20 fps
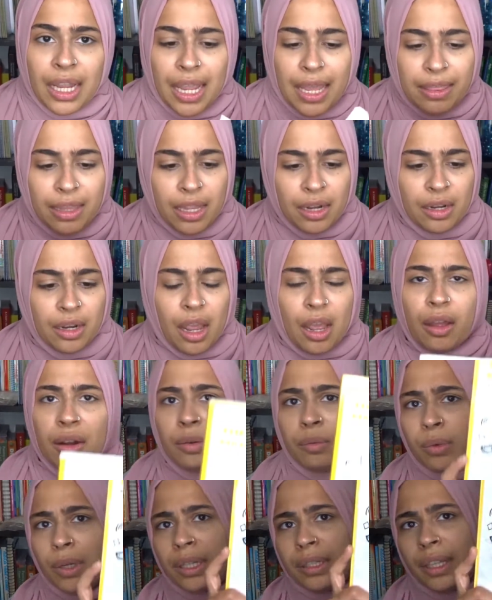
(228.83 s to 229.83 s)
And then
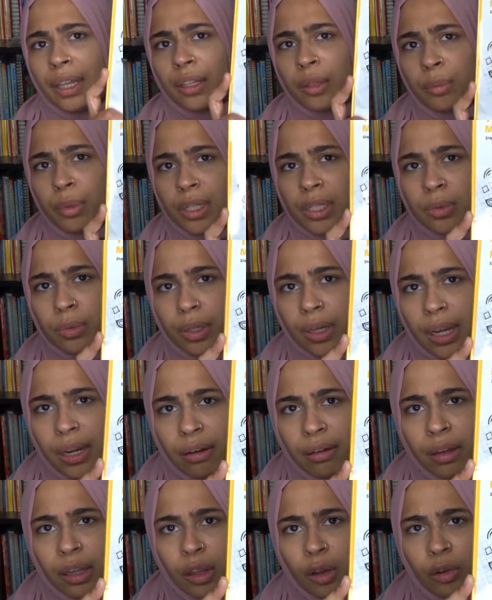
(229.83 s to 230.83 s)
on one of the other books we're
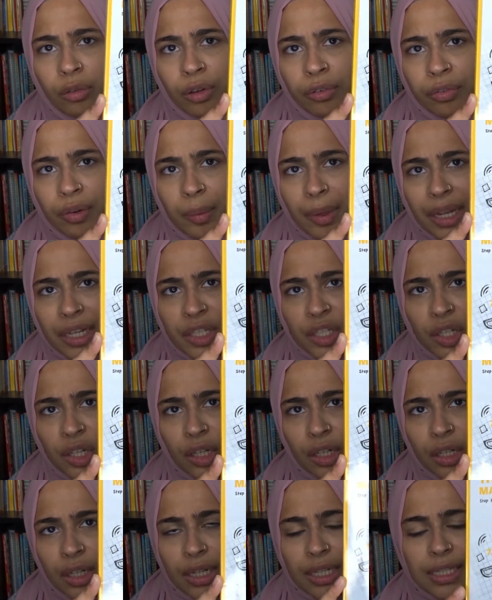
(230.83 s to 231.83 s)
carrying over from last
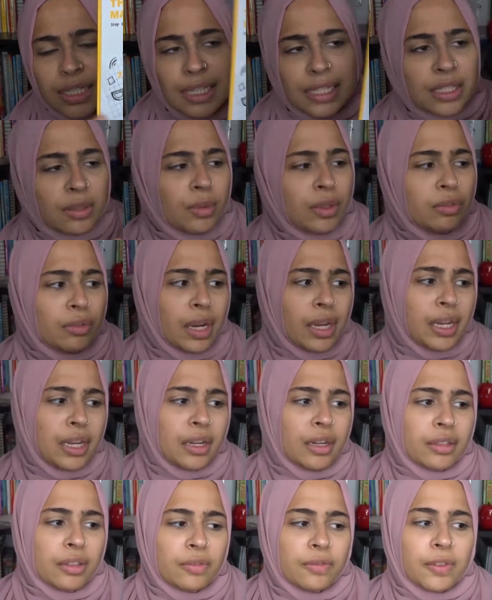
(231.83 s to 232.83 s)
year is this one right
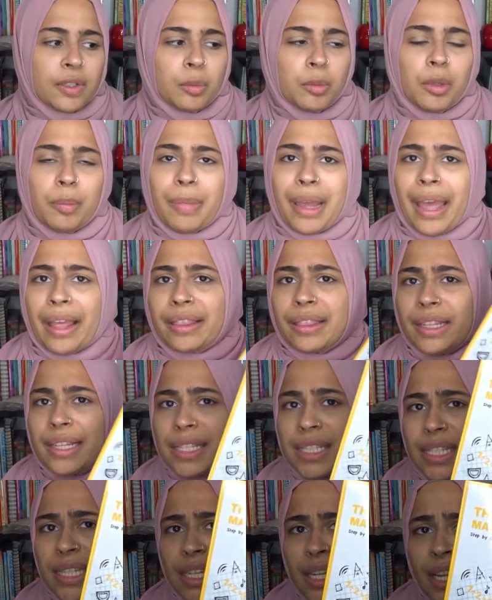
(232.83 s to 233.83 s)
here, the verbal math
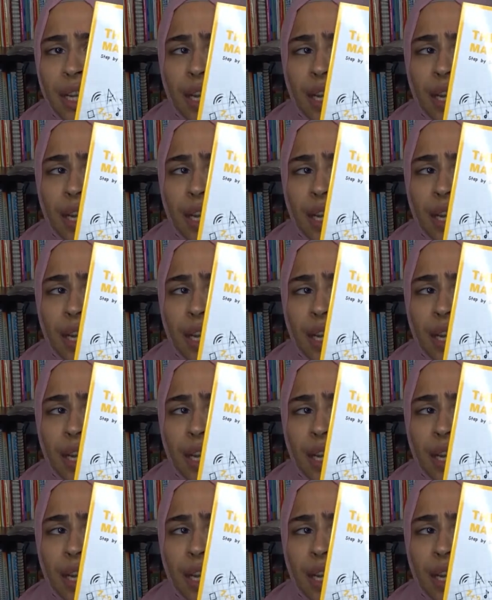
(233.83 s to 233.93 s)
lesson.